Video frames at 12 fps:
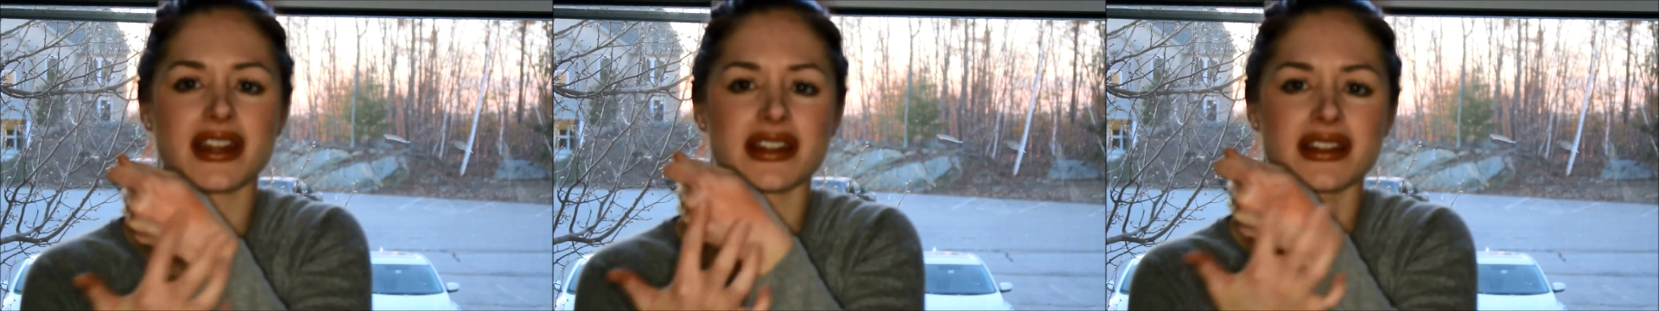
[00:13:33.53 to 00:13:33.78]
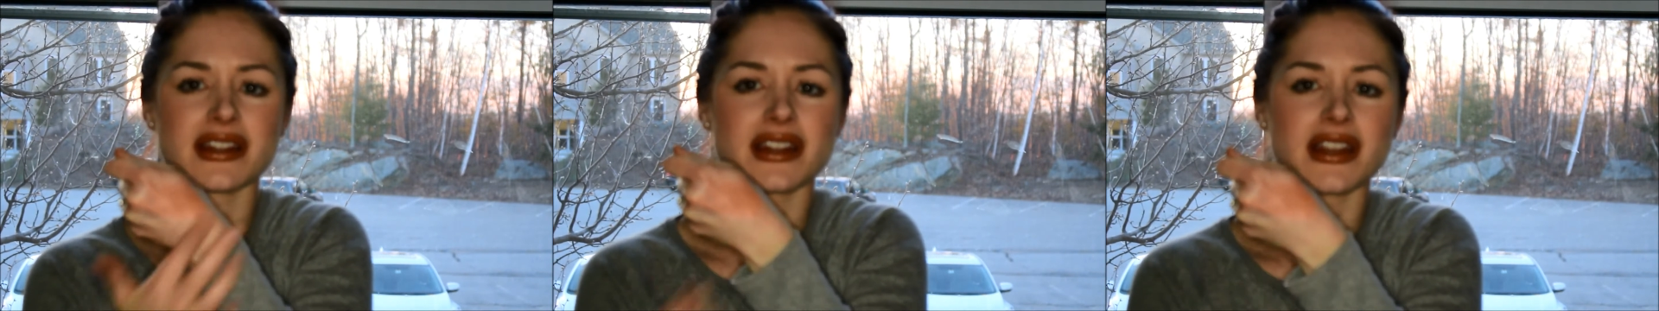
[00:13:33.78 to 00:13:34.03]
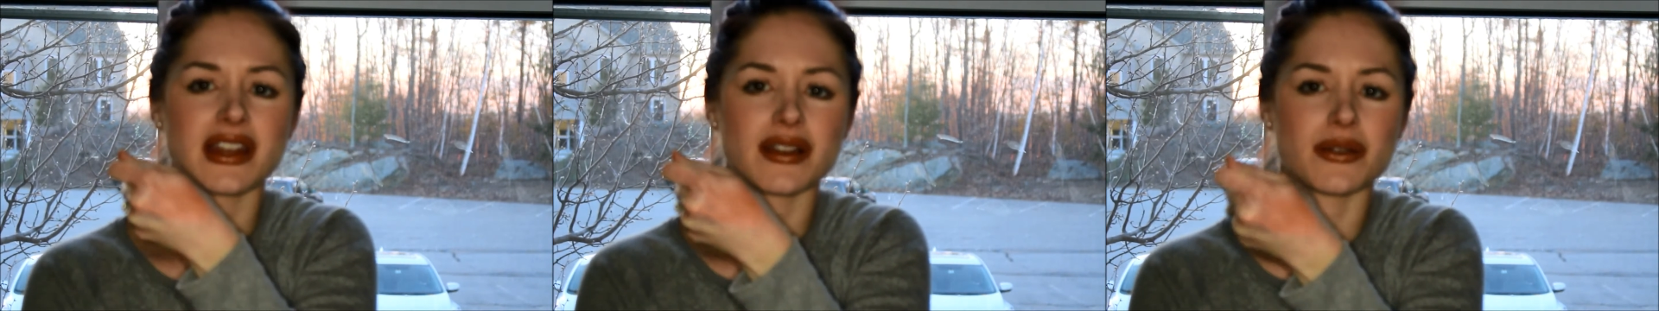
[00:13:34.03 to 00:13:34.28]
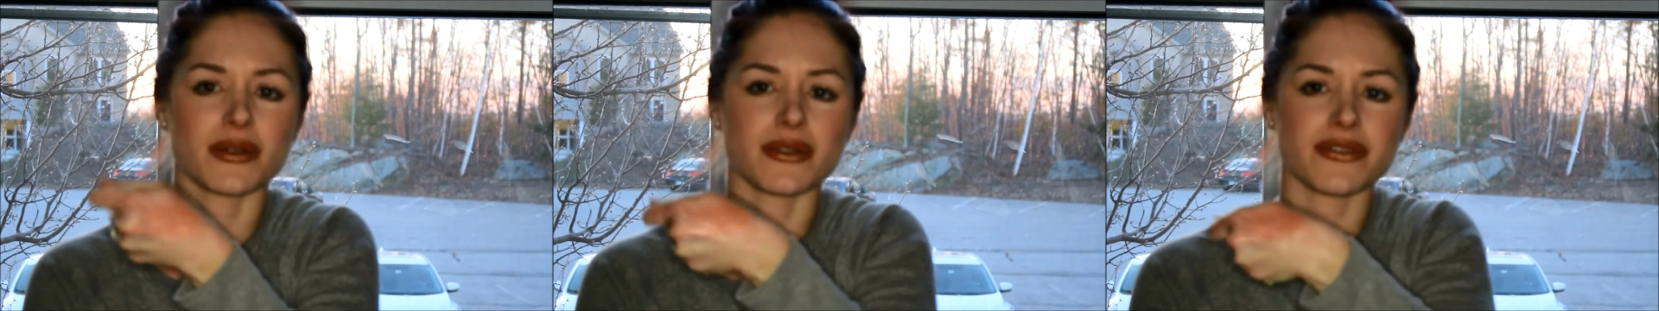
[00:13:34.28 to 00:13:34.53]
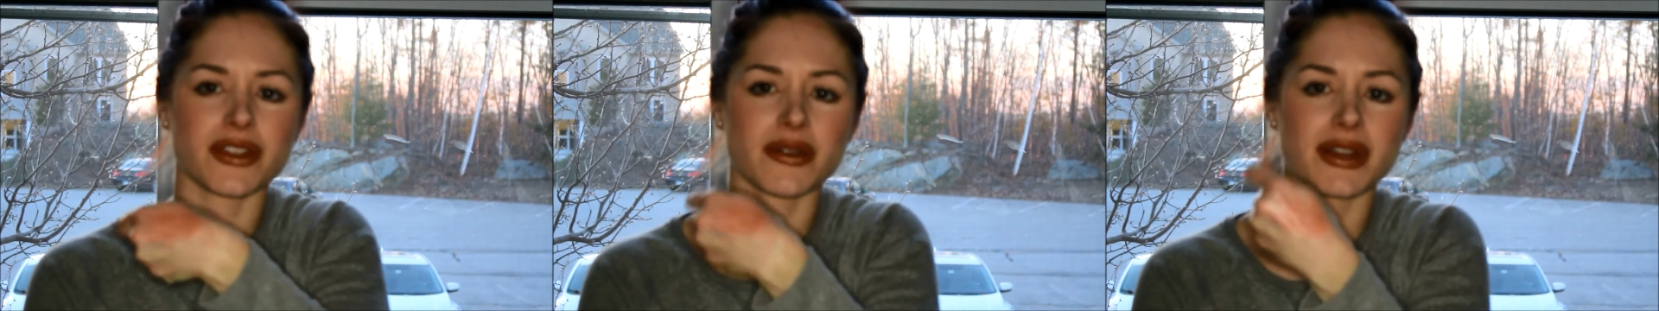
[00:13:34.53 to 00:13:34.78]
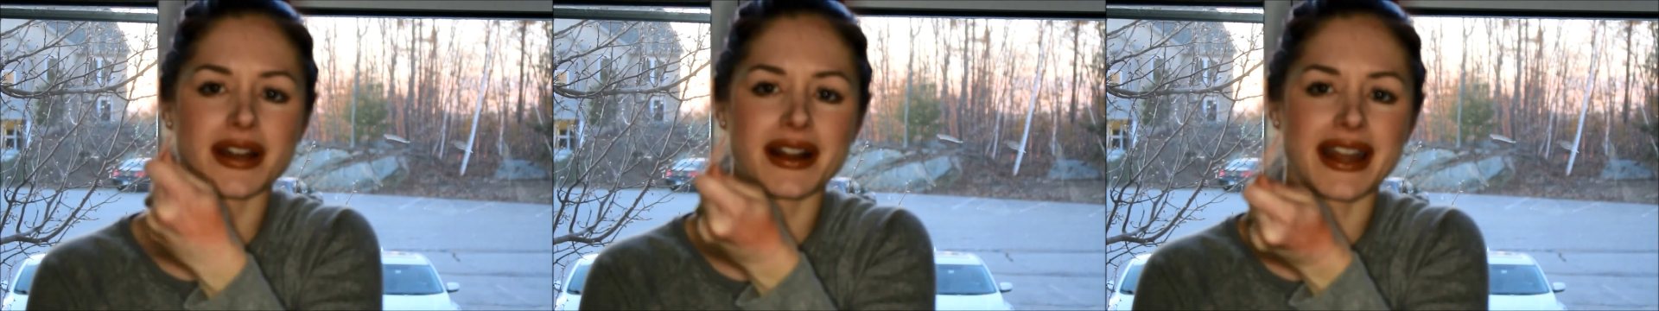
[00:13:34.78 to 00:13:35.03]
I don't know if you
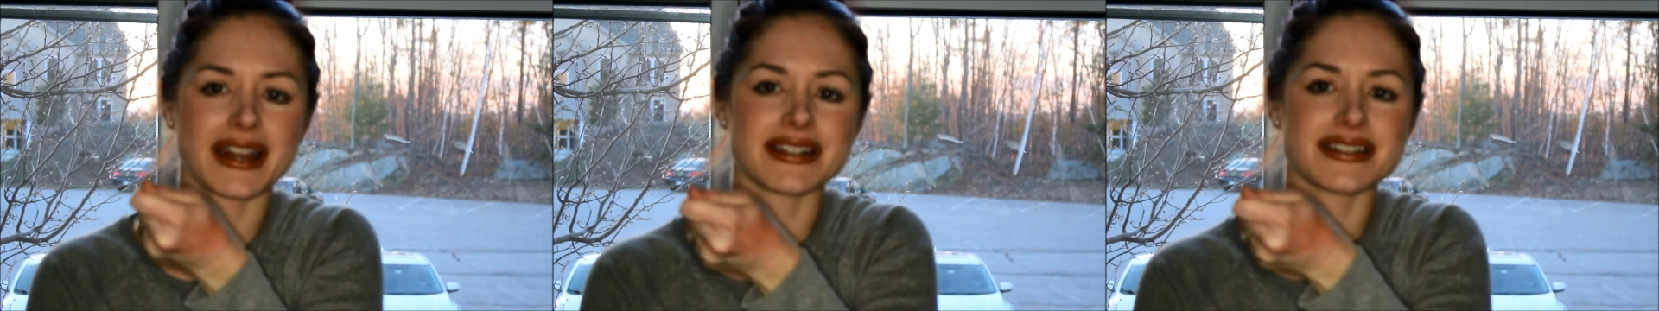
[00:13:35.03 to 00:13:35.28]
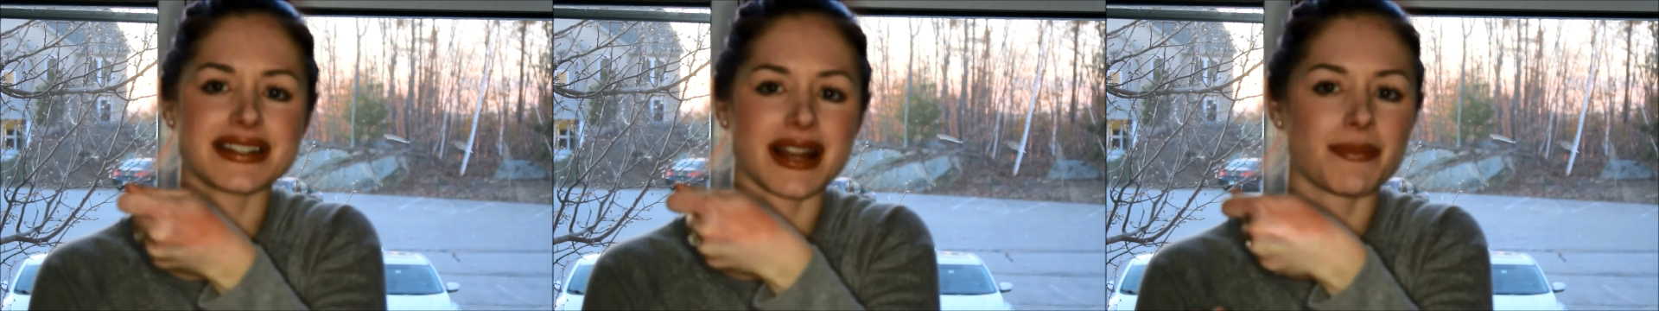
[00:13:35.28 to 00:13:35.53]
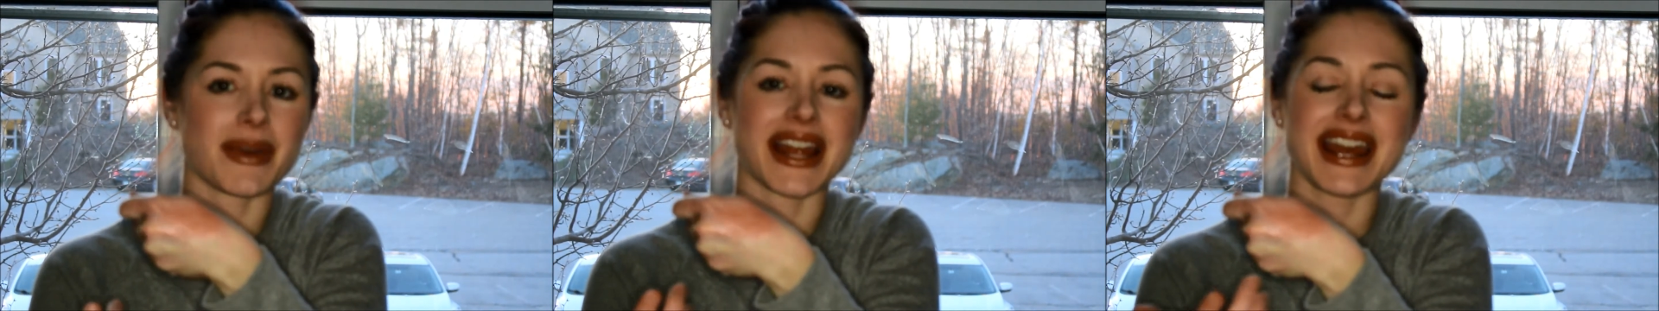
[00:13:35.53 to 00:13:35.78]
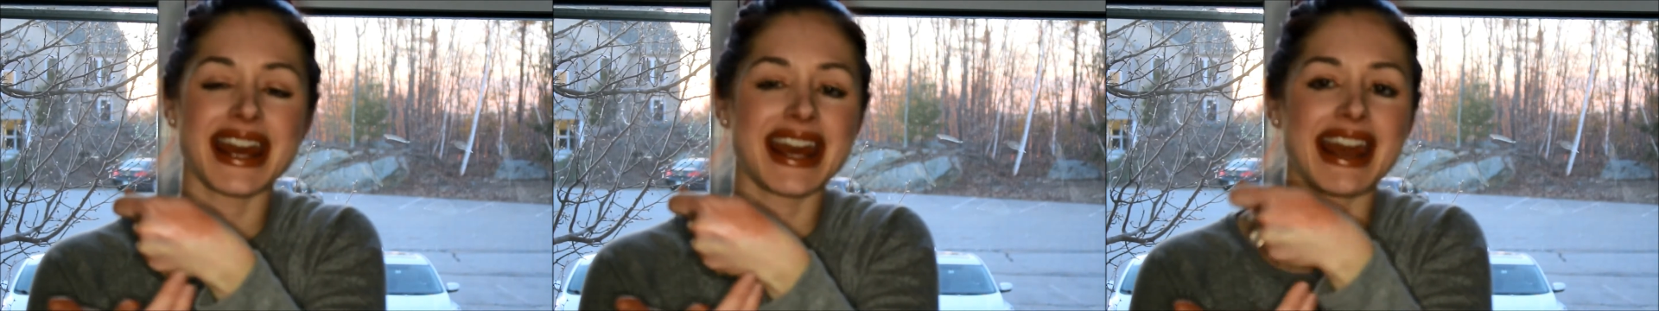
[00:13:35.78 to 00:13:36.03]
can kind of see, but